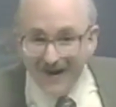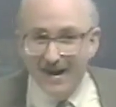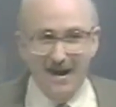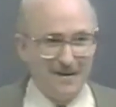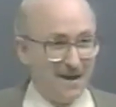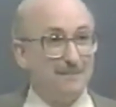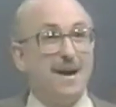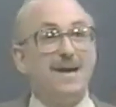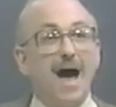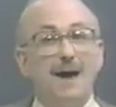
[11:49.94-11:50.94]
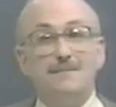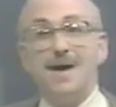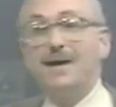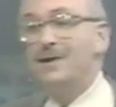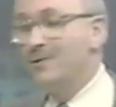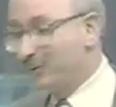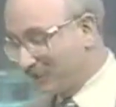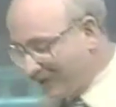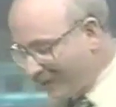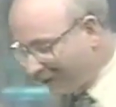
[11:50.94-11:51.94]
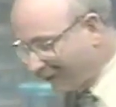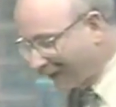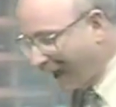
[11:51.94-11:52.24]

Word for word: It, it, may not make you similarly